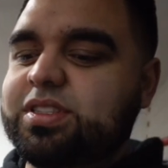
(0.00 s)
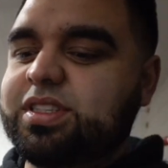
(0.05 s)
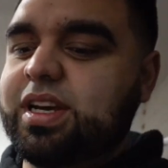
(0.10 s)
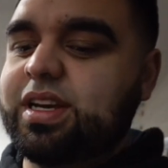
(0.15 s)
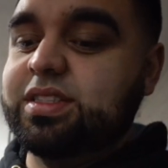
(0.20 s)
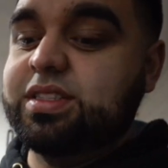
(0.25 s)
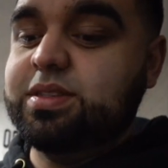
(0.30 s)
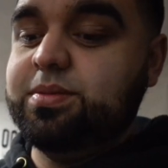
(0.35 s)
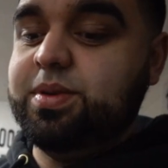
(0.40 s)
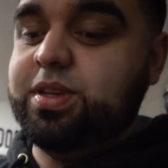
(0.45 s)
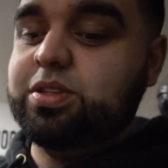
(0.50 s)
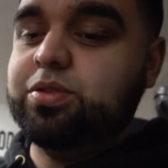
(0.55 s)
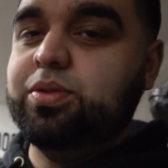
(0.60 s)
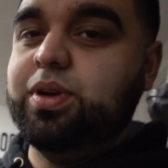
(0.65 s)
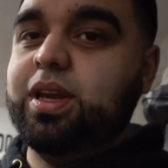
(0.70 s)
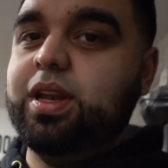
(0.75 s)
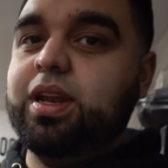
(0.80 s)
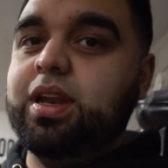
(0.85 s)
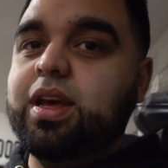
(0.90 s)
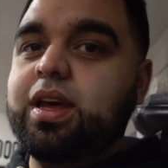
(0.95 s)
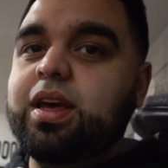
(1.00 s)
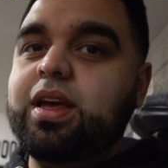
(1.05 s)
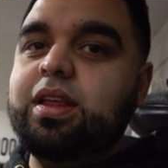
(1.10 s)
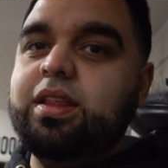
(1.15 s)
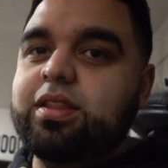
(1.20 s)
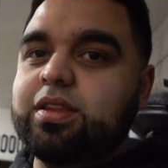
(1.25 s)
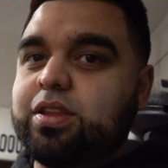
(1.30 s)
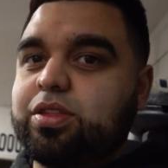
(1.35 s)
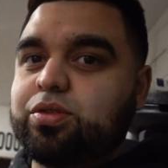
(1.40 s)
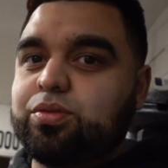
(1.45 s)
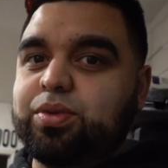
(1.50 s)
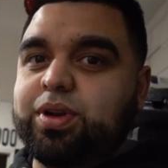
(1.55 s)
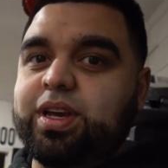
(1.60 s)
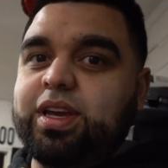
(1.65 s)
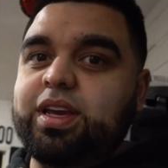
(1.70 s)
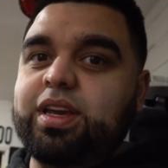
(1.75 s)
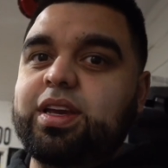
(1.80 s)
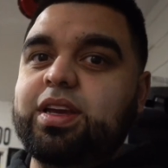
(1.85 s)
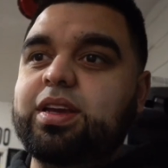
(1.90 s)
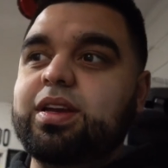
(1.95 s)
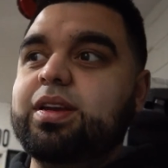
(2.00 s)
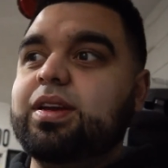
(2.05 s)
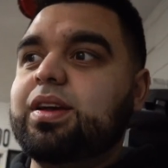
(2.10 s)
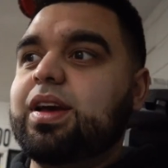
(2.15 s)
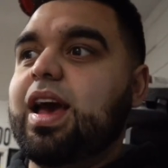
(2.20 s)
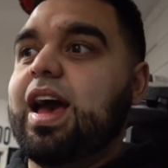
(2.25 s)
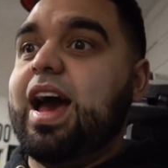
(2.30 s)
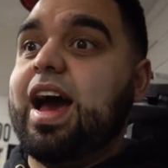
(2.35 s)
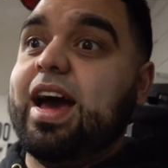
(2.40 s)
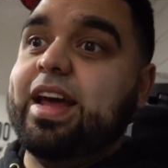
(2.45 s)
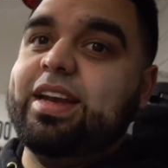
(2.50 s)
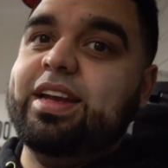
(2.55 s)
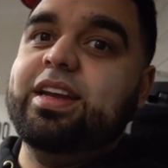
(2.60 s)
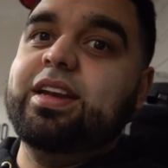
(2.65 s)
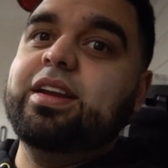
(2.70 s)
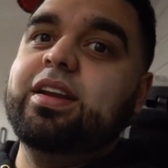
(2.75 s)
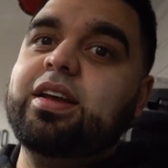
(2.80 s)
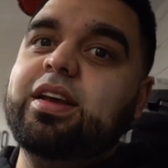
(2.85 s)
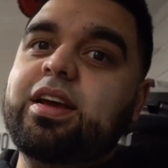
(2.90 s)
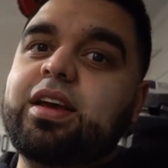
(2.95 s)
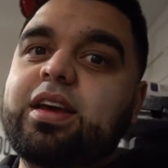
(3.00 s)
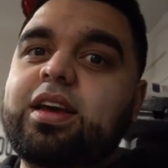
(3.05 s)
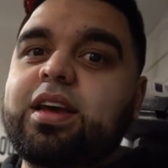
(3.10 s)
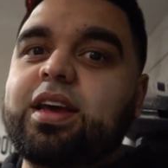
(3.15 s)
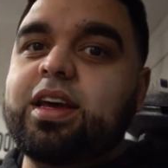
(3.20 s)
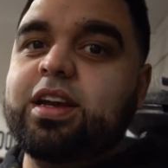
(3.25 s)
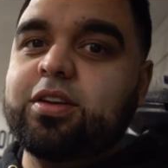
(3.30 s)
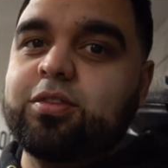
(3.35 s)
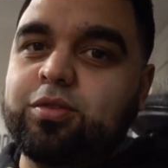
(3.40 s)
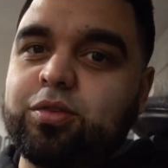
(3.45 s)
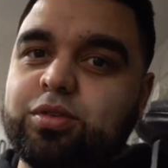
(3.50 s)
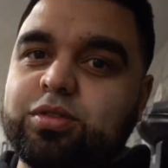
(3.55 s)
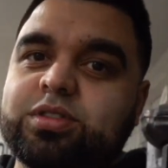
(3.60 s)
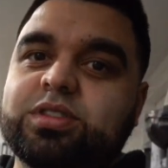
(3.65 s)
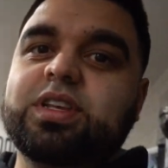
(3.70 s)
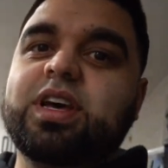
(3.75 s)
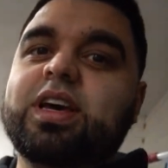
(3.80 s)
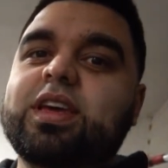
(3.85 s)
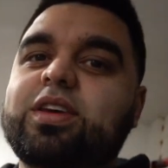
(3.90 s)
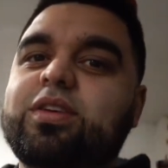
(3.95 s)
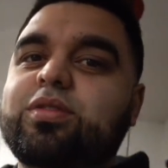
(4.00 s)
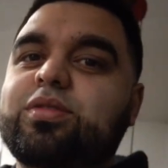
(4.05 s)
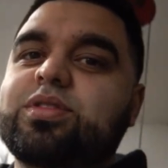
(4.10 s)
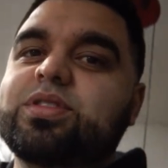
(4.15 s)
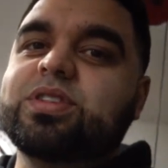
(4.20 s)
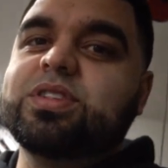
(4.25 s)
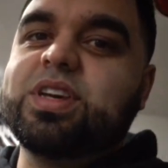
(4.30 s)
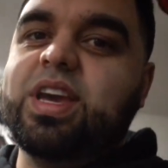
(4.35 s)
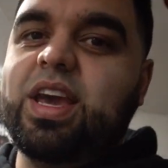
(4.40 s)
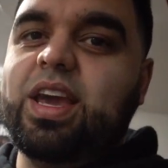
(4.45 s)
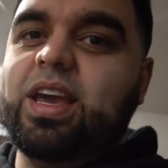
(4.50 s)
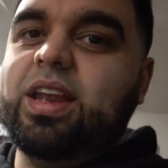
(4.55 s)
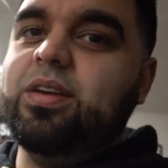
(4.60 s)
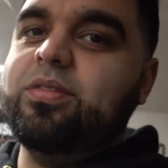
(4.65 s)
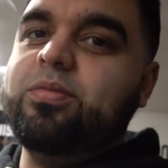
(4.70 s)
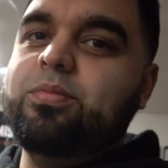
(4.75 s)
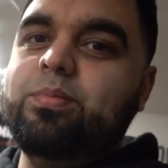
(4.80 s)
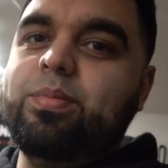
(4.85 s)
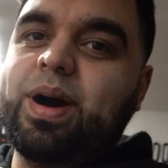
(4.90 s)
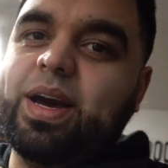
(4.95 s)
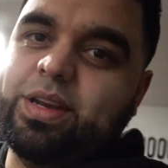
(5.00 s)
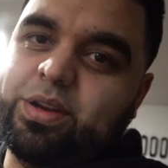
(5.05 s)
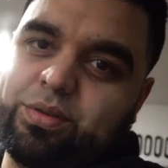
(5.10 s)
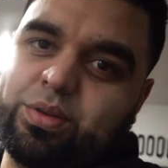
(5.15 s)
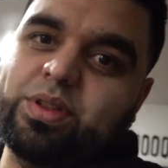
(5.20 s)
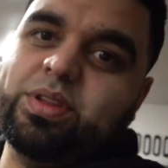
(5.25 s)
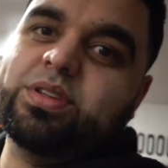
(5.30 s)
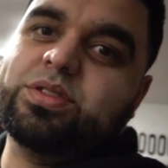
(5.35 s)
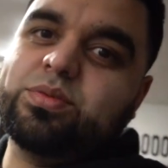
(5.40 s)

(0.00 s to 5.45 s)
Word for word: seconds in between the three added intervals that you just gained by doing the